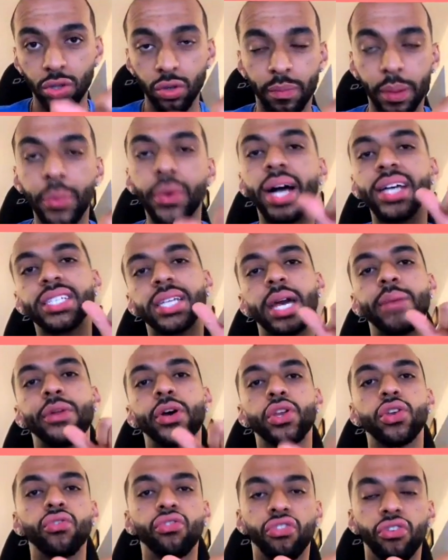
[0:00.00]
People got scammed on
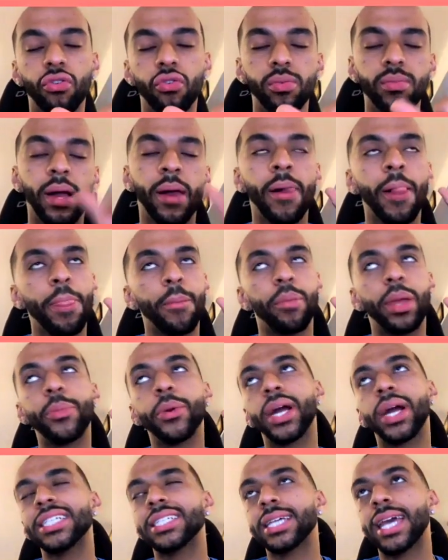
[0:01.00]
YouTube. People
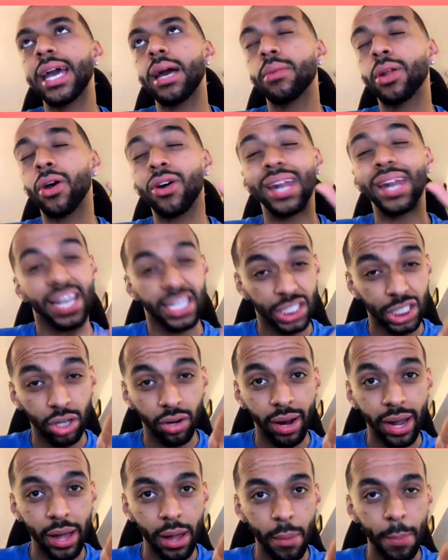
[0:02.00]
get scammed on
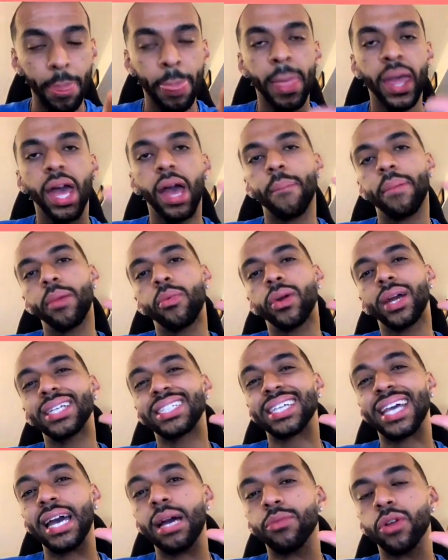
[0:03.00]
Instagram, and people get
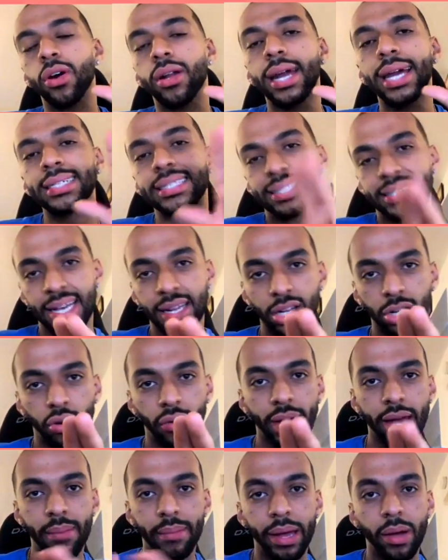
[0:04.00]
scammed on like
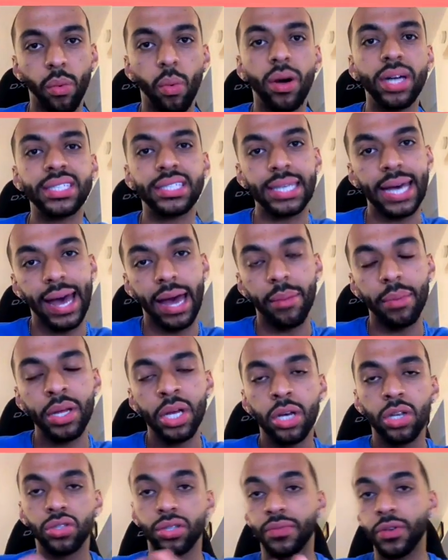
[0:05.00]
Telegram and WhatsApp.
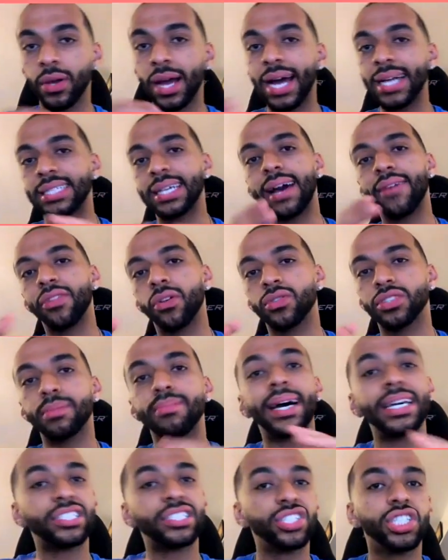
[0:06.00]
So if you guys have those
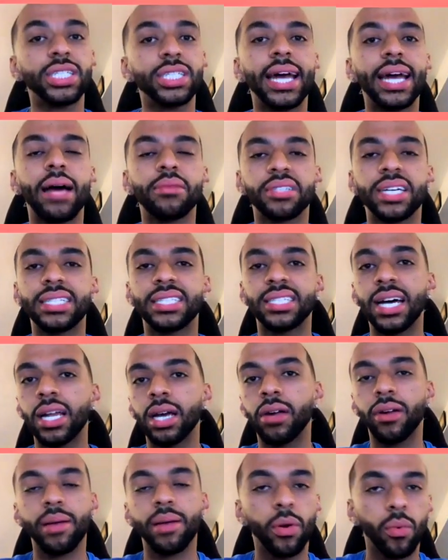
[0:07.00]
messaging apps like
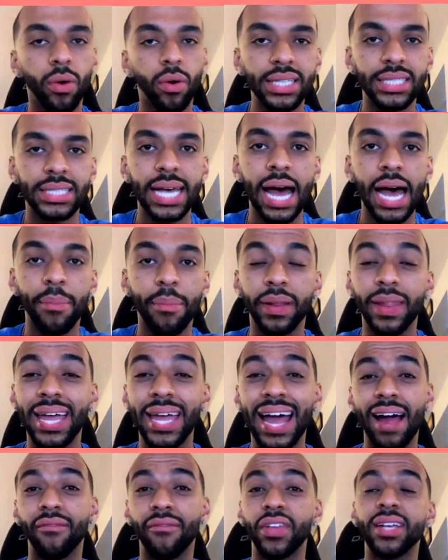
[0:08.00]
Telegram and WhatsApp, and they
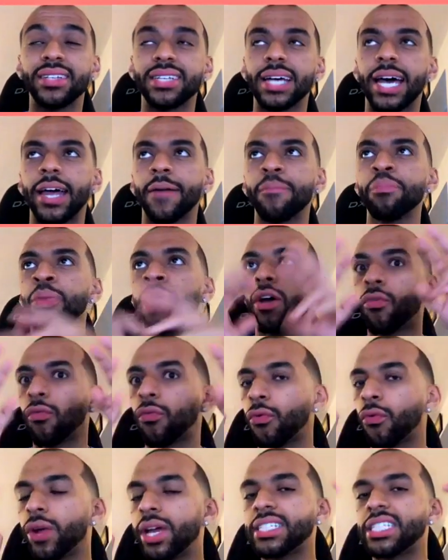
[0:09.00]
have these like
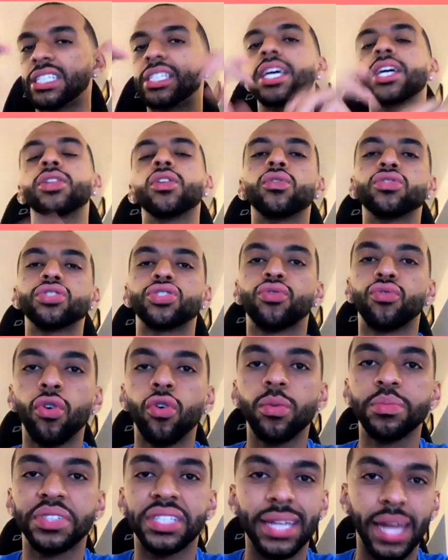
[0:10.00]
free signals
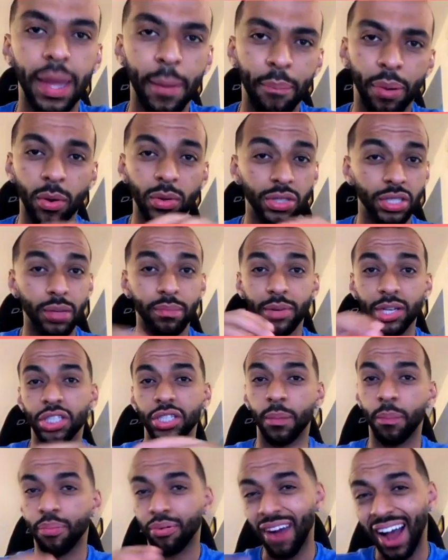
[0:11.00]
groups, and they post a bunch
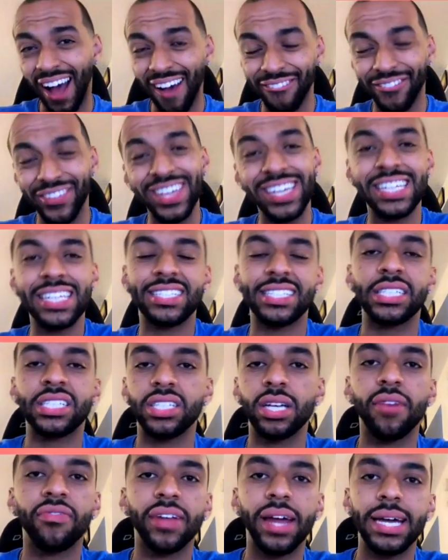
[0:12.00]
of profits and
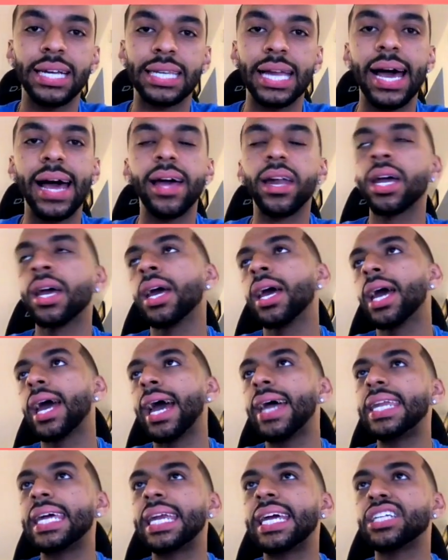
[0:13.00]
stuff like that,
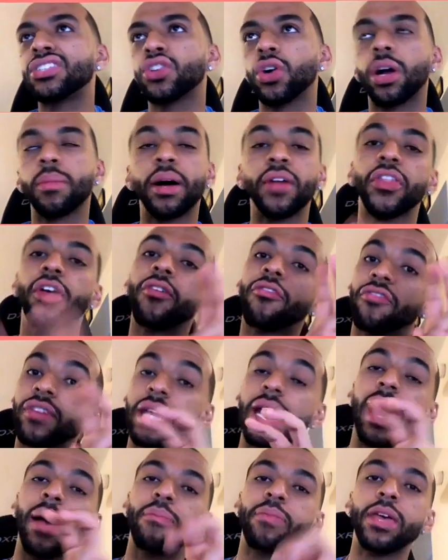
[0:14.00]
and then they talk about their
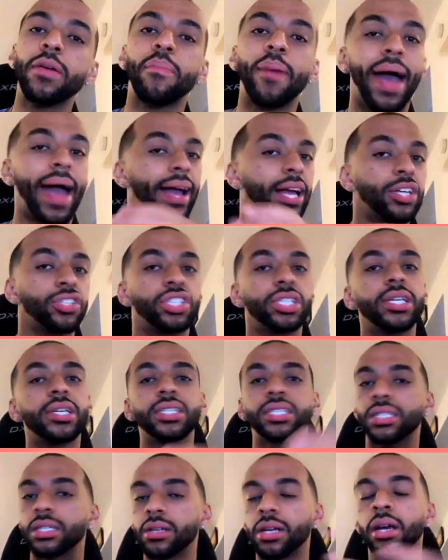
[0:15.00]
VIP packages,
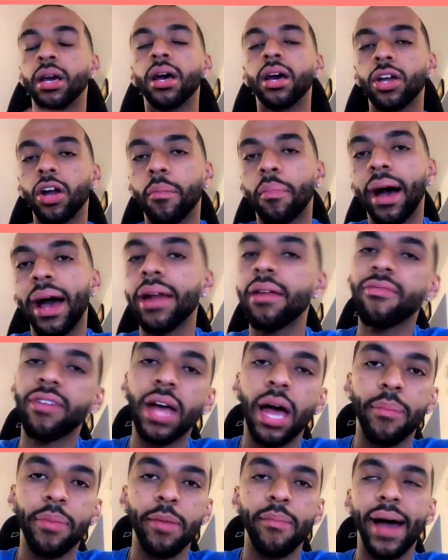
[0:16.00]
and you're buying a
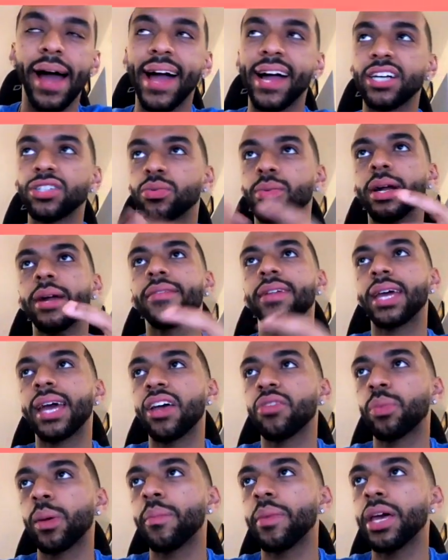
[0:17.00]
VIP package, whatever the case
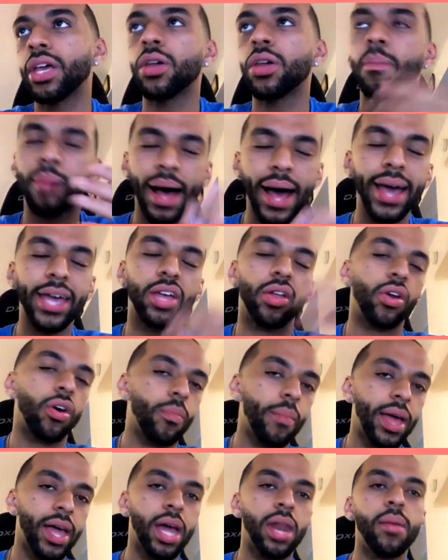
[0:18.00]
may be. You buy it, you don't
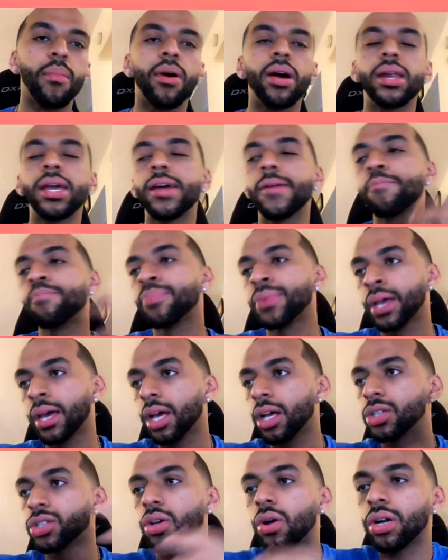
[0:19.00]
make any money,
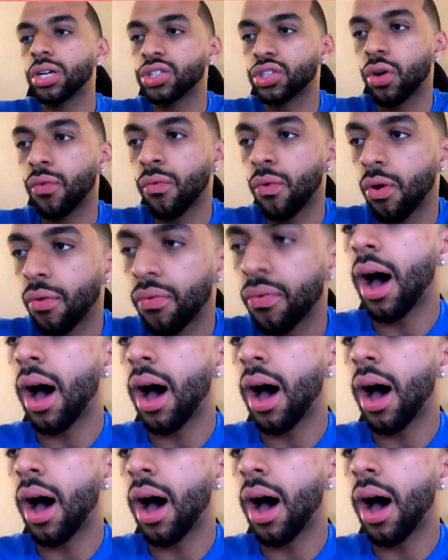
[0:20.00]
so on and so forth.